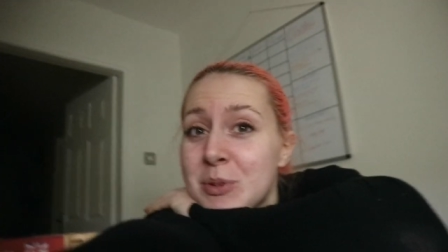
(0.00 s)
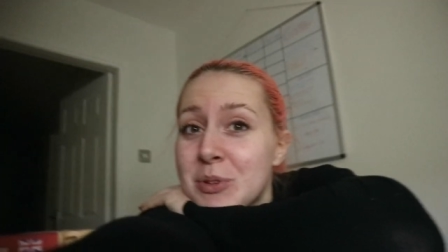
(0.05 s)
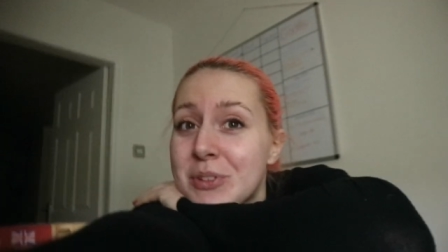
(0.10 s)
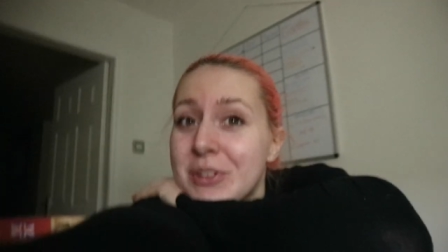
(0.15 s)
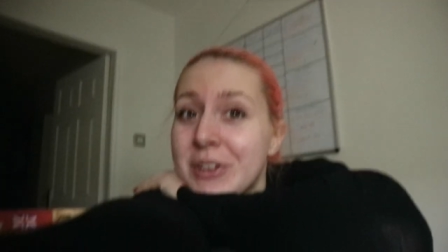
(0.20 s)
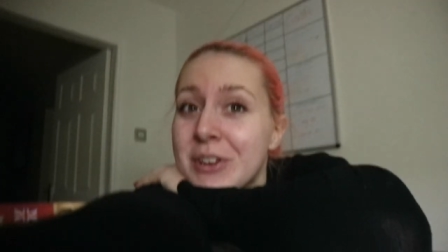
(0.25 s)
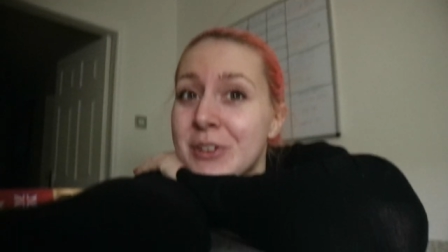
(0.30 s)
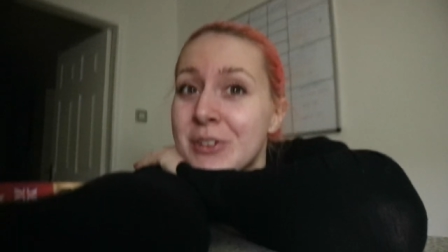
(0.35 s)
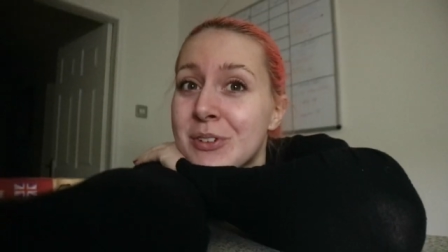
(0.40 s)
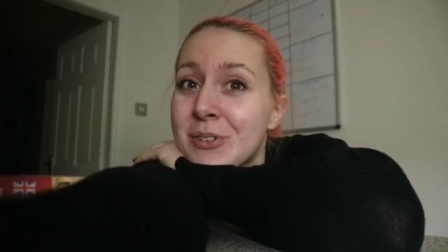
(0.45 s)
both
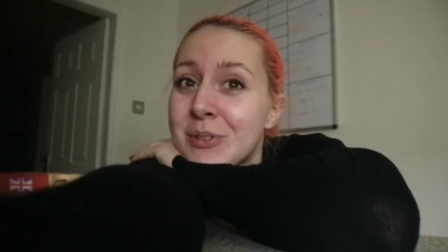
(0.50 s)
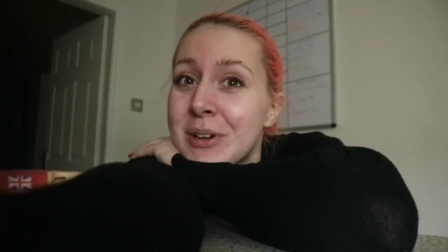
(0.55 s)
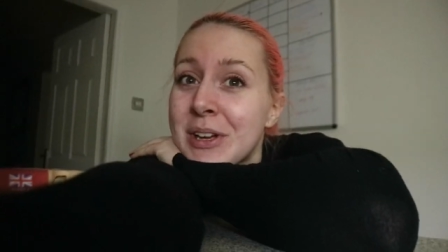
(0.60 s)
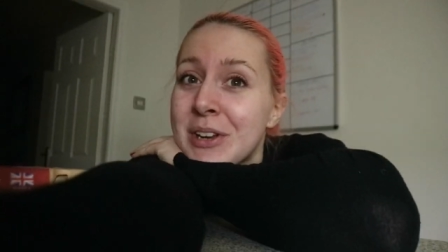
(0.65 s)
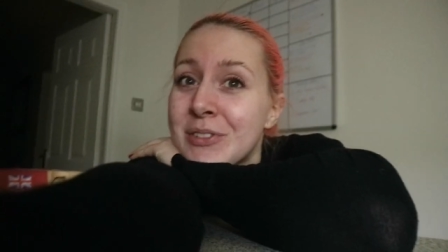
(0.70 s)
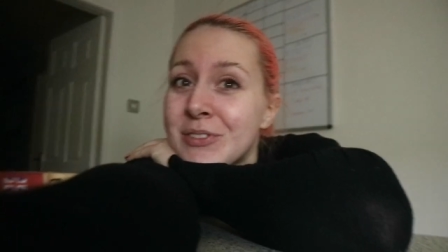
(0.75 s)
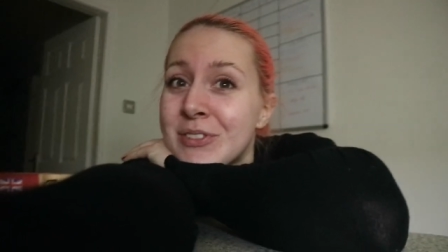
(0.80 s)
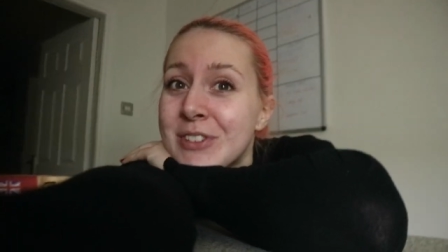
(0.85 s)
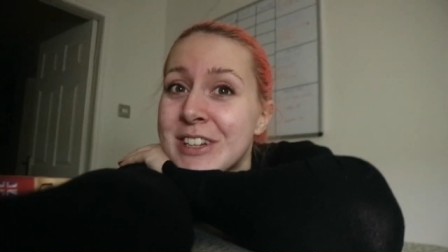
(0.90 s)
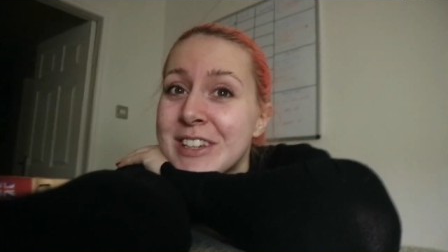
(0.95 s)
going to go
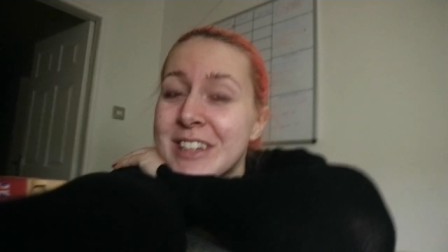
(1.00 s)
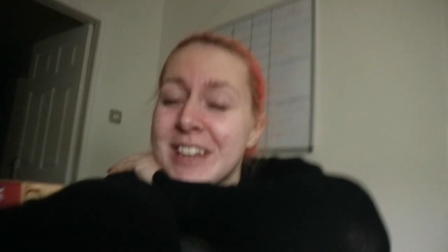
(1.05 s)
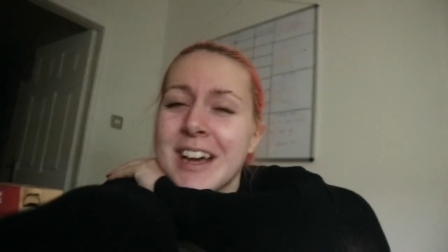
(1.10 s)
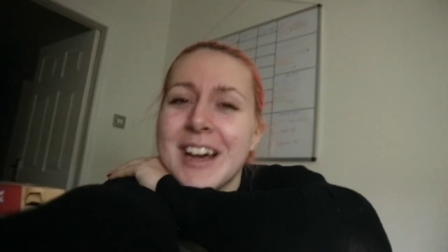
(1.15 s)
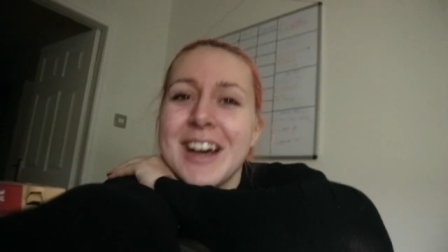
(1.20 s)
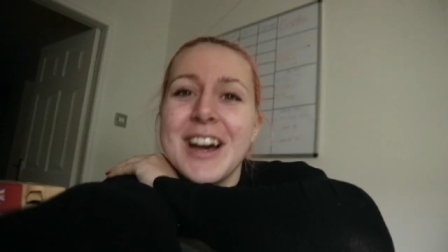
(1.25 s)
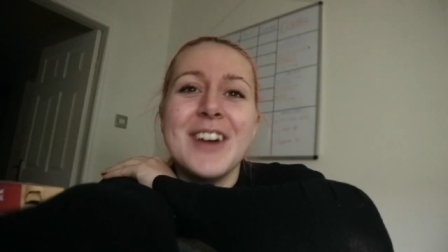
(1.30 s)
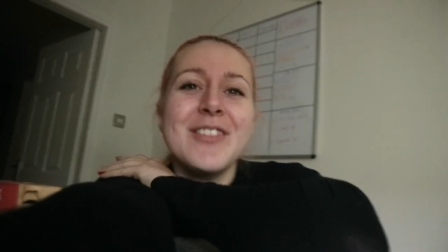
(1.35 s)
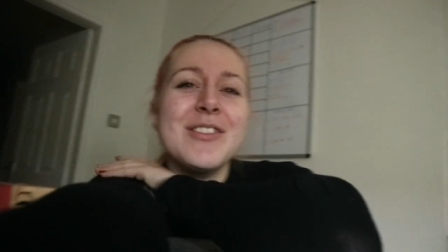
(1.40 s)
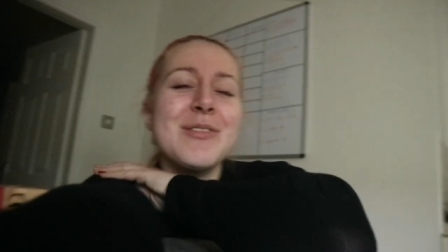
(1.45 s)
overhead and read.
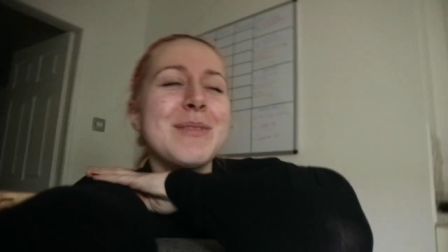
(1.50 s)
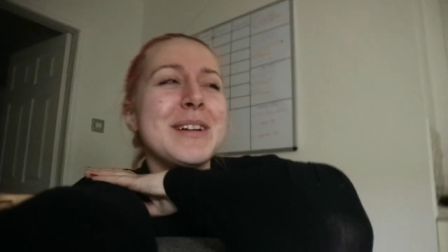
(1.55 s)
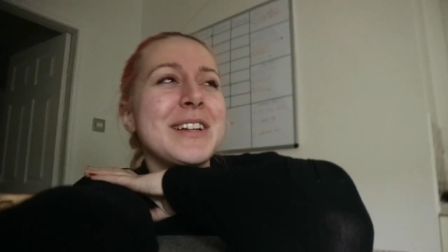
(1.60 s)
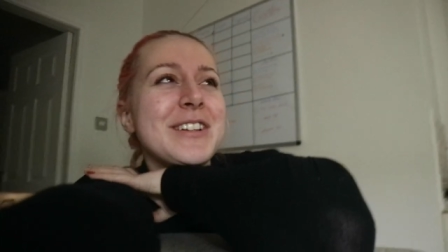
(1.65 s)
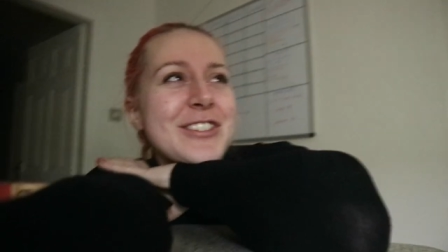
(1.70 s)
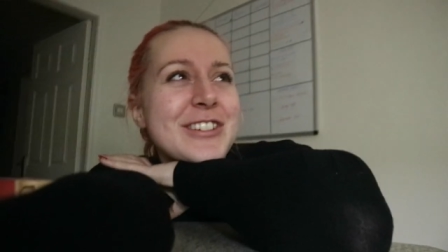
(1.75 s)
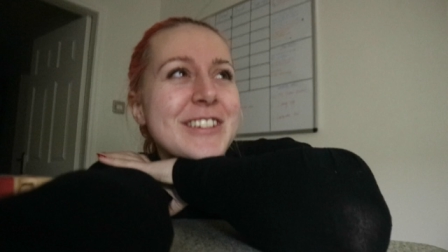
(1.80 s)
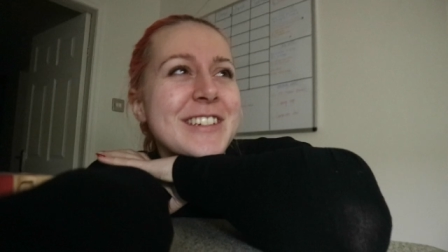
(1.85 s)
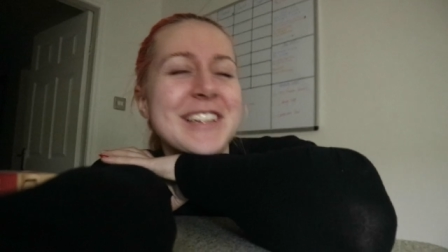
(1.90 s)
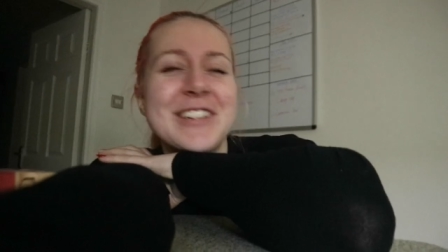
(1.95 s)
Have I
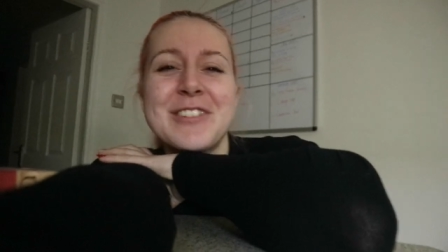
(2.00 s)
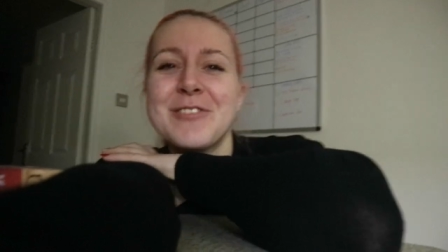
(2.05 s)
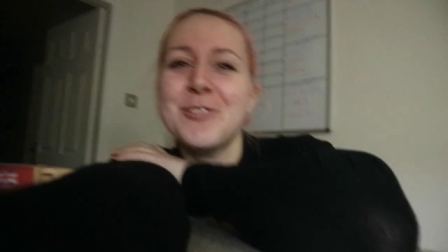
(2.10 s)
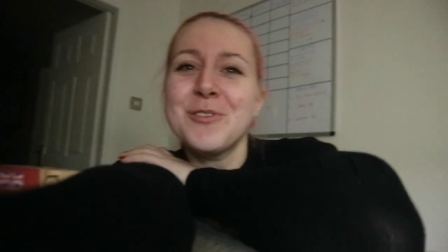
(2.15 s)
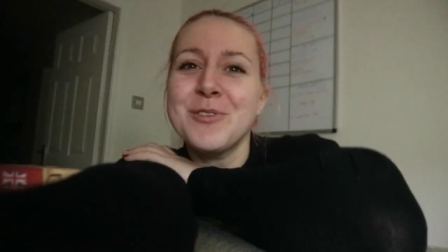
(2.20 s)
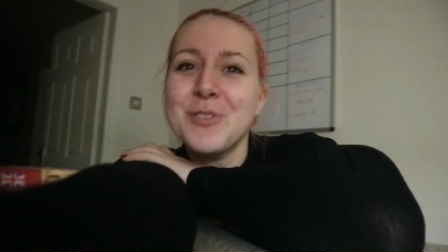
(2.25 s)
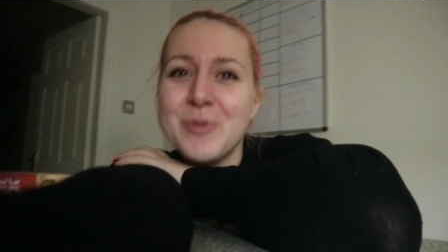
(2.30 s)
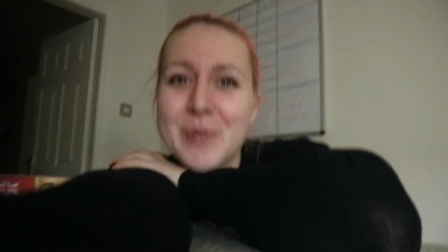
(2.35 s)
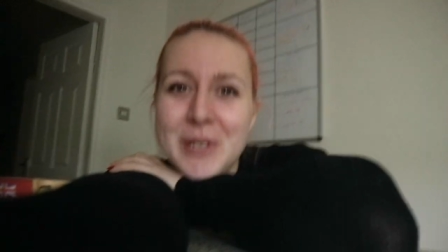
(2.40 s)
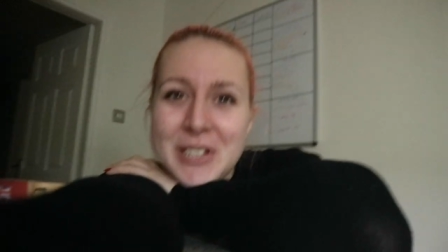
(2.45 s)
mentioned, I don't
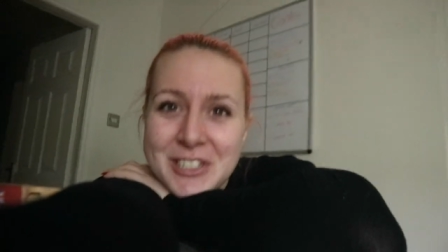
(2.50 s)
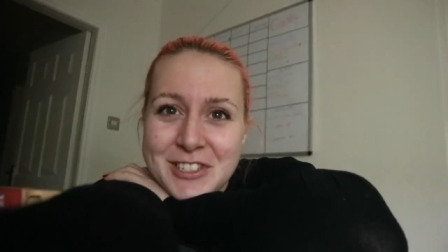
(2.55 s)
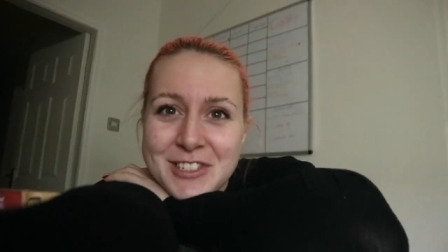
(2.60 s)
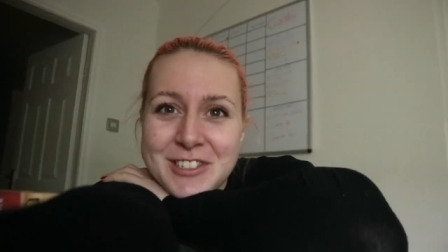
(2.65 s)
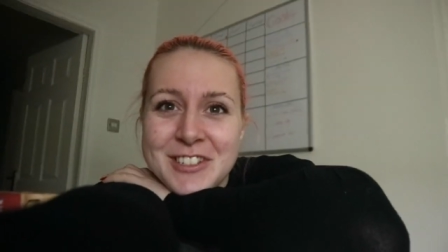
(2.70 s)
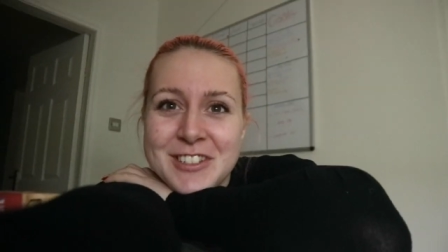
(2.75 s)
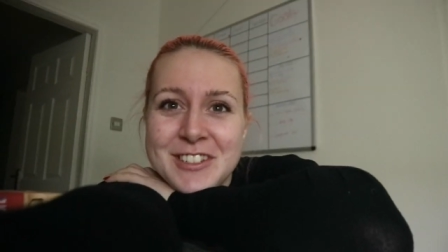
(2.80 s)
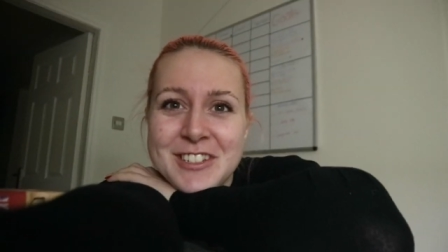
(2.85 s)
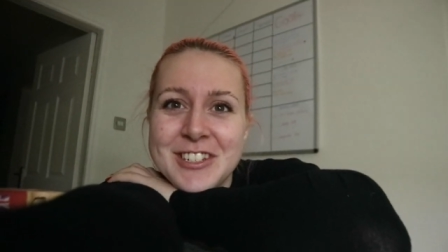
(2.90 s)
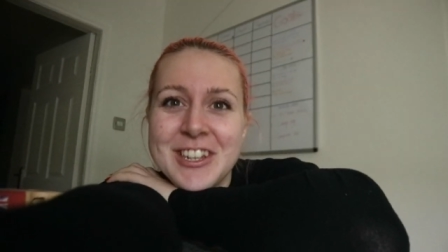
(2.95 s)
know if I've
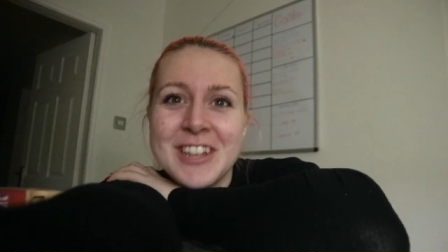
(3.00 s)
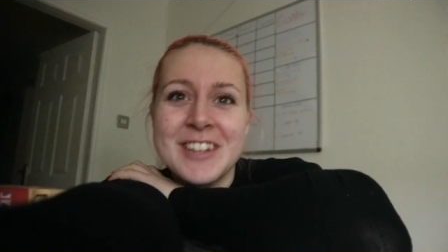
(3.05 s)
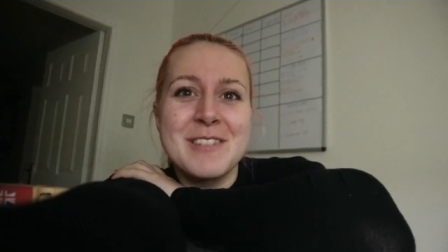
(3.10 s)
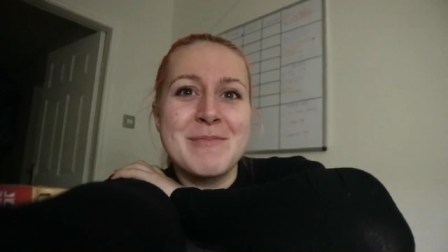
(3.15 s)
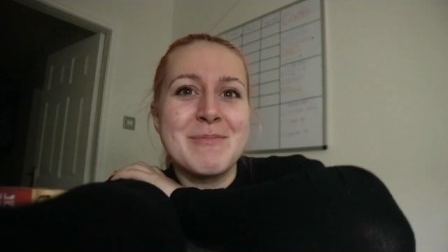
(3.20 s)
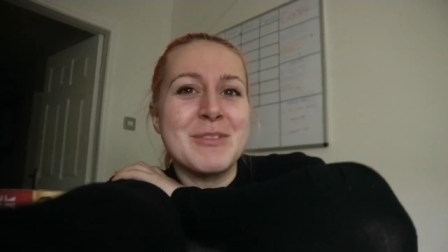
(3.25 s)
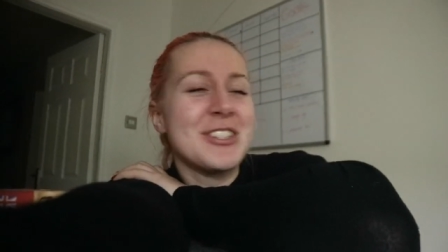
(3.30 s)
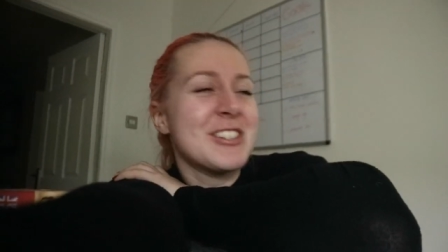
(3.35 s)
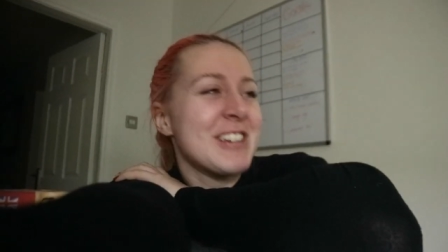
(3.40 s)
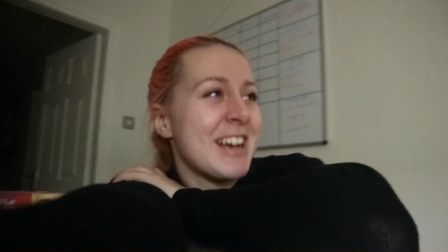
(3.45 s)
mentioned on the
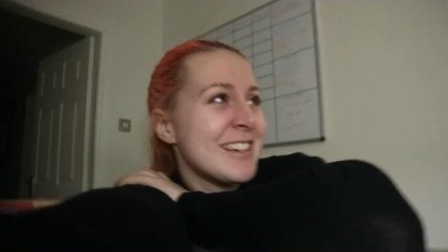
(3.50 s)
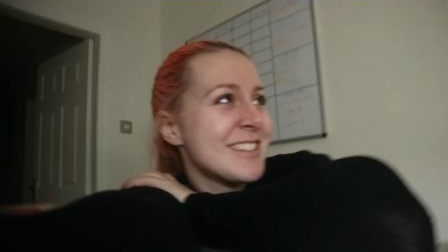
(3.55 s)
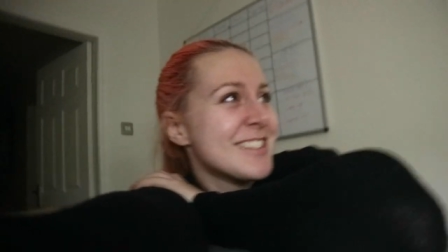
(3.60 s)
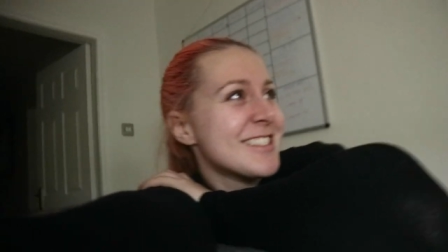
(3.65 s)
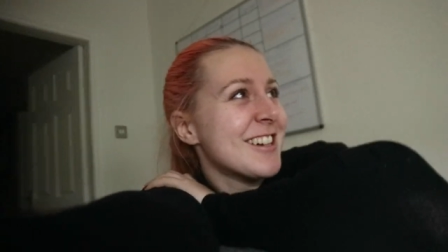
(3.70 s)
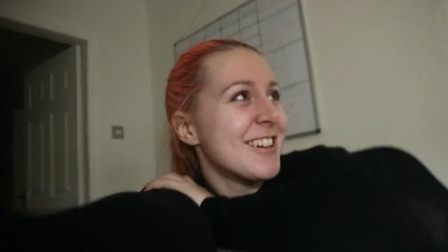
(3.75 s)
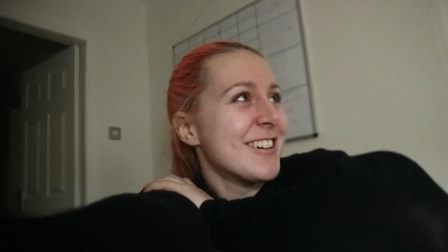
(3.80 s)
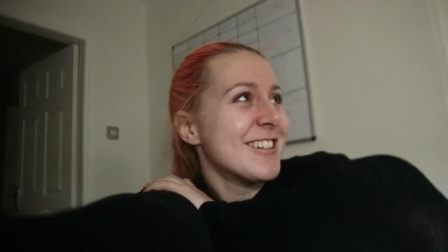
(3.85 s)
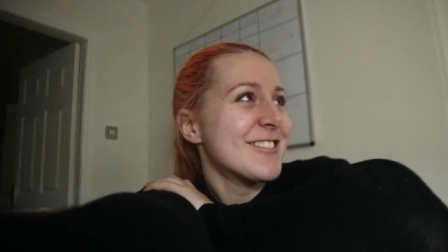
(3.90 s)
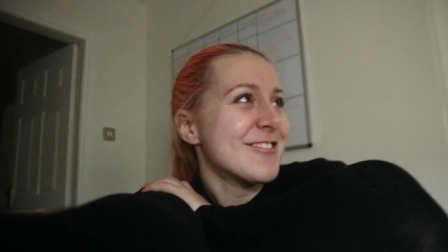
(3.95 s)
channel, but Jack
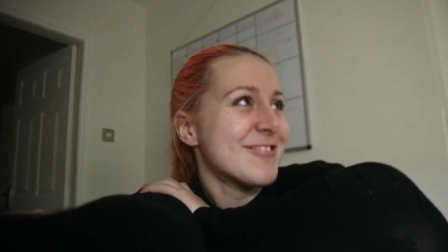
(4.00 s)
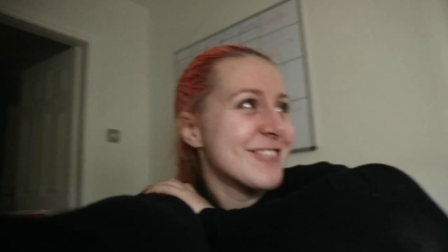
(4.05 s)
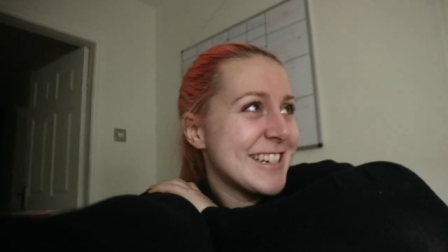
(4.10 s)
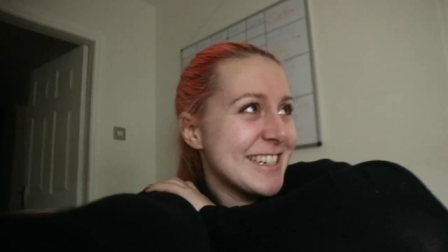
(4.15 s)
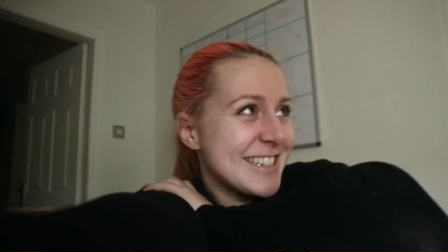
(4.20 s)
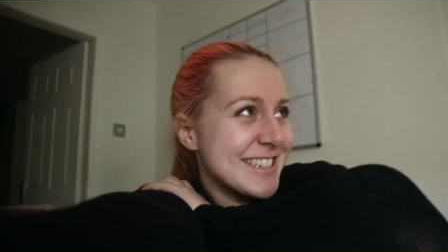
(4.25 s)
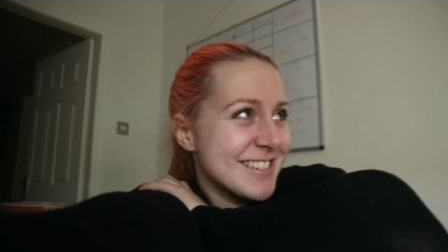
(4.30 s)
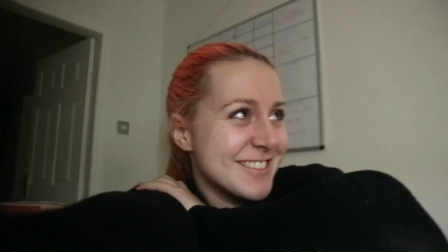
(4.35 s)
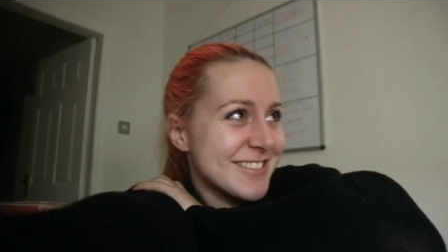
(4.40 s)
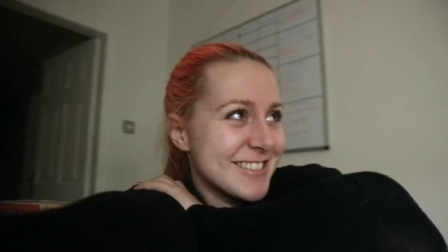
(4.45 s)
started
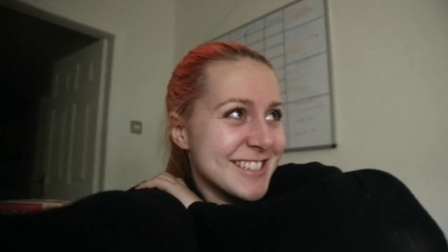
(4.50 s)
reading